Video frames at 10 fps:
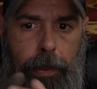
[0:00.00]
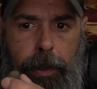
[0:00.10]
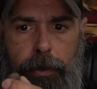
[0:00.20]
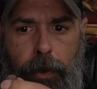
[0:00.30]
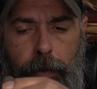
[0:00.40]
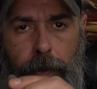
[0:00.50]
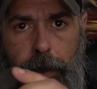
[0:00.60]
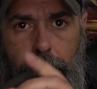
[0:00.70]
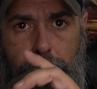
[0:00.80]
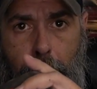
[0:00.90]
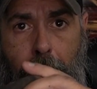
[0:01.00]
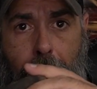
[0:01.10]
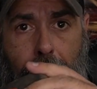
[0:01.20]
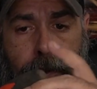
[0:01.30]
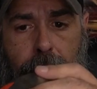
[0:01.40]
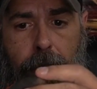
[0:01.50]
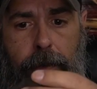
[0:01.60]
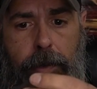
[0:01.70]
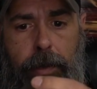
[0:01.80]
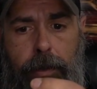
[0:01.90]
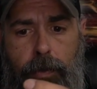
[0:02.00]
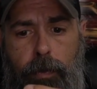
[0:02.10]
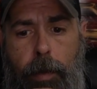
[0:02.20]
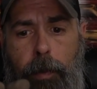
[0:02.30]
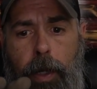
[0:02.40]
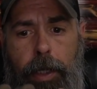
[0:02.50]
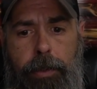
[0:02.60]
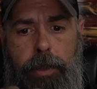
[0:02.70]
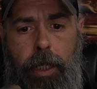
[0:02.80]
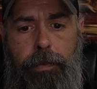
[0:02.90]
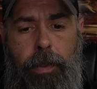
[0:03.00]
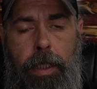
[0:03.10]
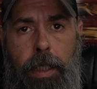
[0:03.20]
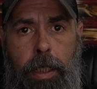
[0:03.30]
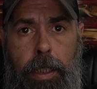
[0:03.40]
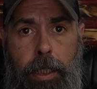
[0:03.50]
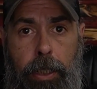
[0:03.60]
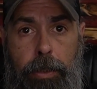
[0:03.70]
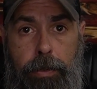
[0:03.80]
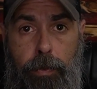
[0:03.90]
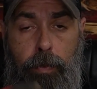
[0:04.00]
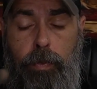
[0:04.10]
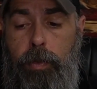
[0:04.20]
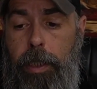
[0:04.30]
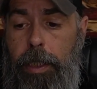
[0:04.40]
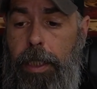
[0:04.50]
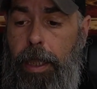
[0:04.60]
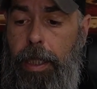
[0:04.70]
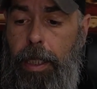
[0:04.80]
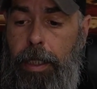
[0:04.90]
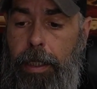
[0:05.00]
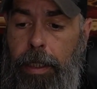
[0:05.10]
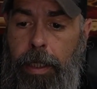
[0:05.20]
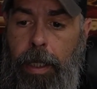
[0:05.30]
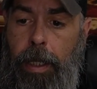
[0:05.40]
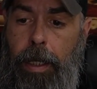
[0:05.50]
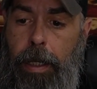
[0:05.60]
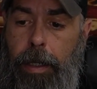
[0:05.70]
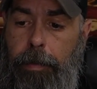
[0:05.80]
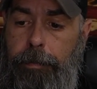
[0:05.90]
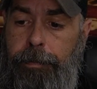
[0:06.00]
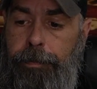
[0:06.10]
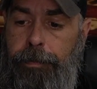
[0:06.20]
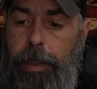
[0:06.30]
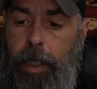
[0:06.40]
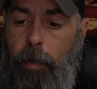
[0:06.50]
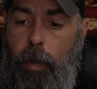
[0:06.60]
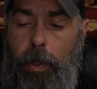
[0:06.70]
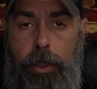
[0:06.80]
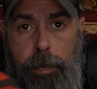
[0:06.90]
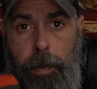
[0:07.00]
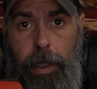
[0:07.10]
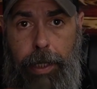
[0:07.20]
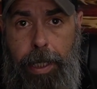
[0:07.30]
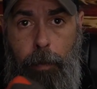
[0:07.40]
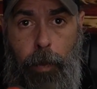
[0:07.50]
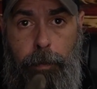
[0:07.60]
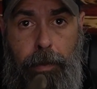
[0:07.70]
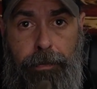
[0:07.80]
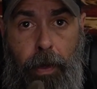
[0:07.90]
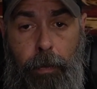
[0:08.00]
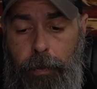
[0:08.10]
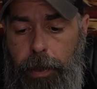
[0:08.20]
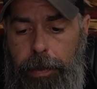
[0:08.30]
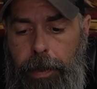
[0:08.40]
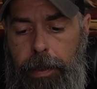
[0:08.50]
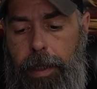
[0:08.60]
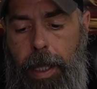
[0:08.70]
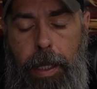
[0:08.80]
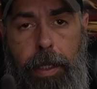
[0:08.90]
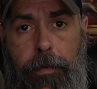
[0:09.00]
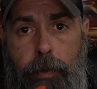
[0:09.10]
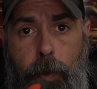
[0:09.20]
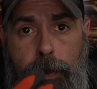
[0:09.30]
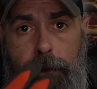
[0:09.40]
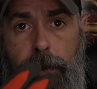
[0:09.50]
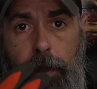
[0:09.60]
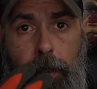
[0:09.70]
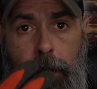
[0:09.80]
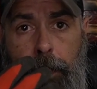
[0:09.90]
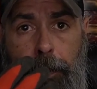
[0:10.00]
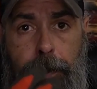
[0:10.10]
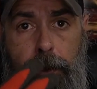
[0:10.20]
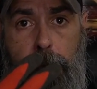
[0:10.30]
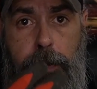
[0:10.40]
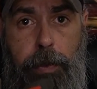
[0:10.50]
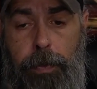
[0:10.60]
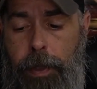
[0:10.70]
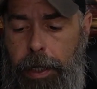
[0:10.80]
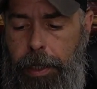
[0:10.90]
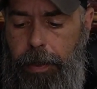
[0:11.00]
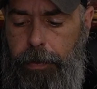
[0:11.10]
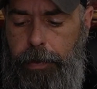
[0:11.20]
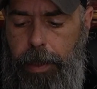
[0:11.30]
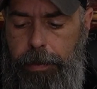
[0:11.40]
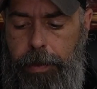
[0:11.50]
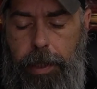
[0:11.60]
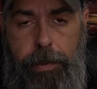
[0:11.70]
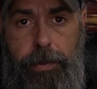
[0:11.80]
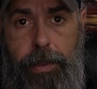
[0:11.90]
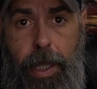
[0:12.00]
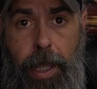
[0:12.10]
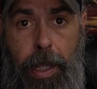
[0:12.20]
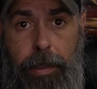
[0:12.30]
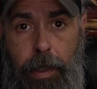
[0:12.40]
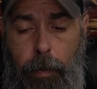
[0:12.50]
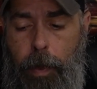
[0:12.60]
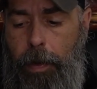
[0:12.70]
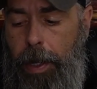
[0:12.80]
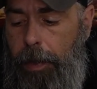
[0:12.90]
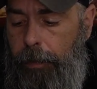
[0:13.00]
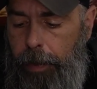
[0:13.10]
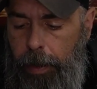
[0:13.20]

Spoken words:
These pads. This rubberized stuff is really thick. It works, but I can't work my phone or anything like that. And of course, this material right here tends to get snagged and wear out.